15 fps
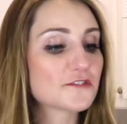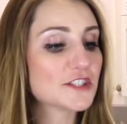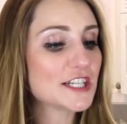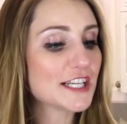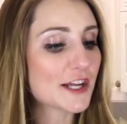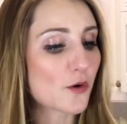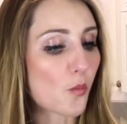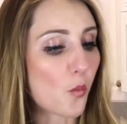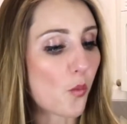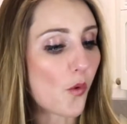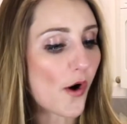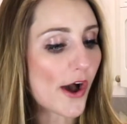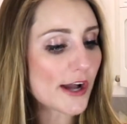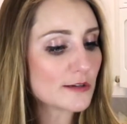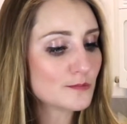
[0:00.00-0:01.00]
freaking
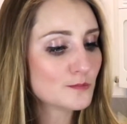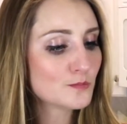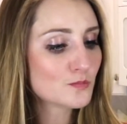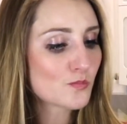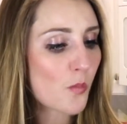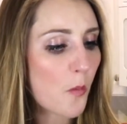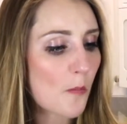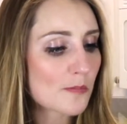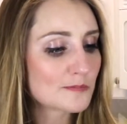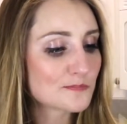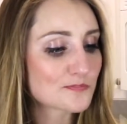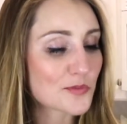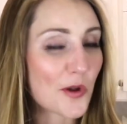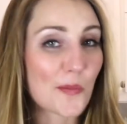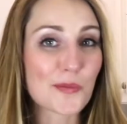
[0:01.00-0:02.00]
what?
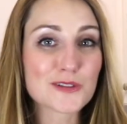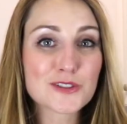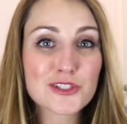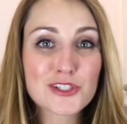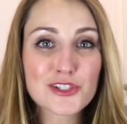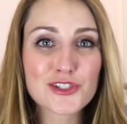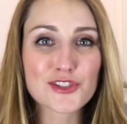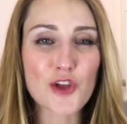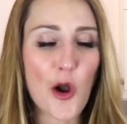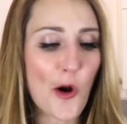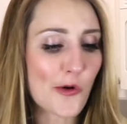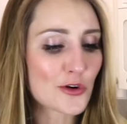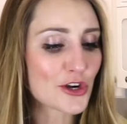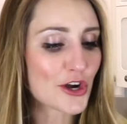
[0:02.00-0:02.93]
This is so